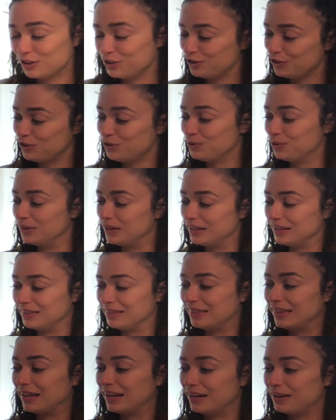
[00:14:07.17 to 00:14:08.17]
Do you
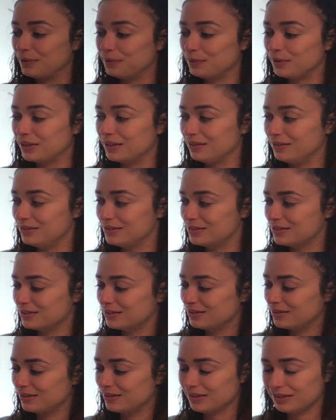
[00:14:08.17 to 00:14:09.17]
think that it was
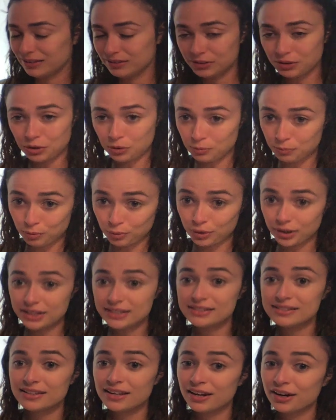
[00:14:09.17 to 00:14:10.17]
the little boy
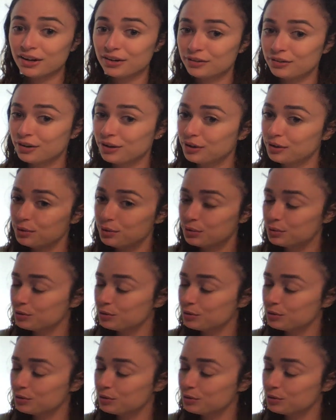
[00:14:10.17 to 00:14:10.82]
Scarecrow